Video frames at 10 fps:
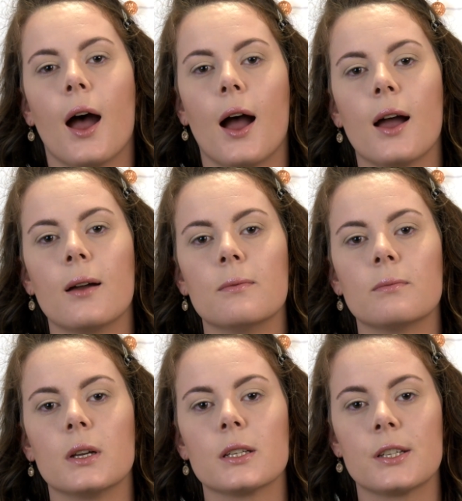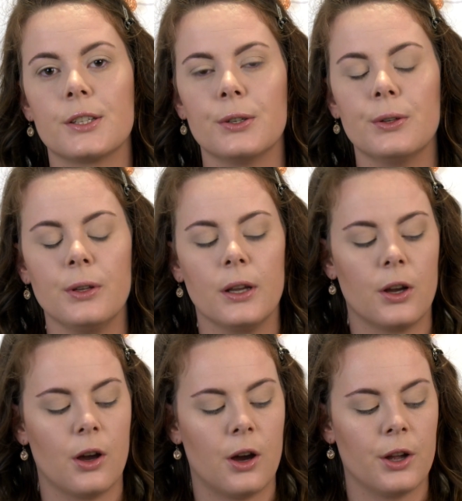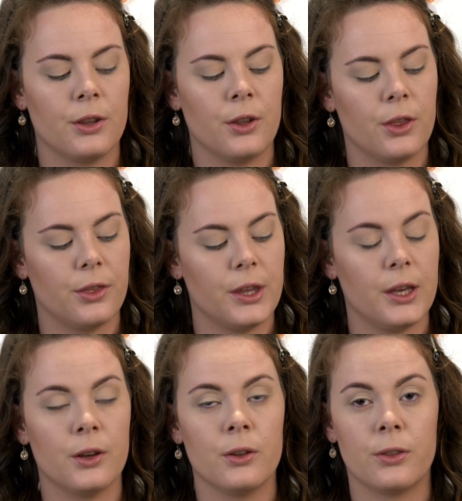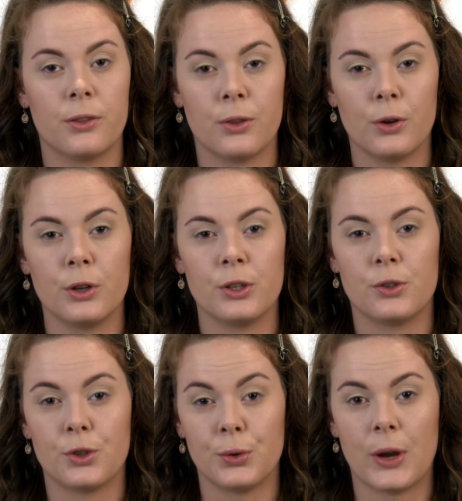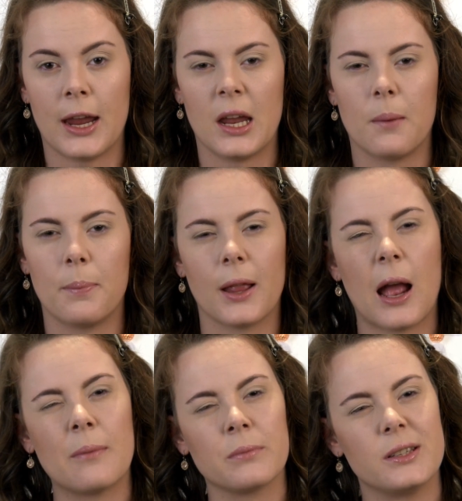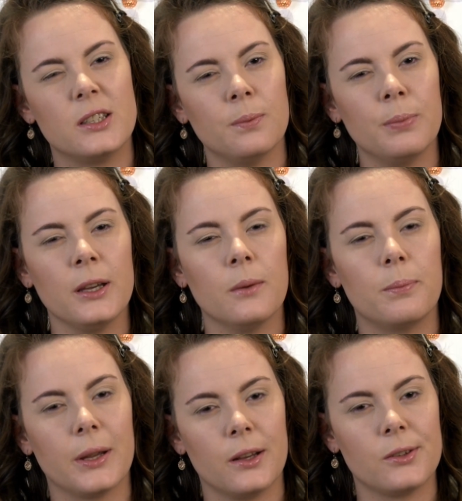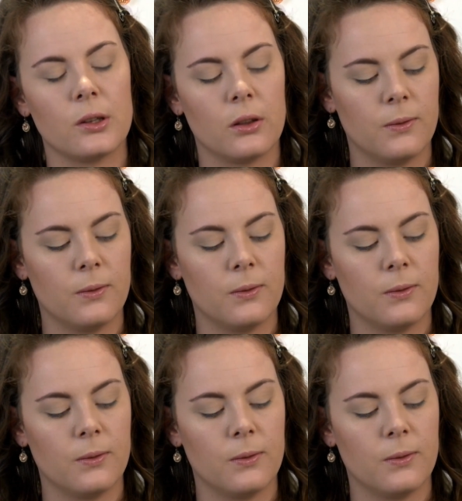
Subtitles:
I'm still on the third tray, but I'm dipping a bit into the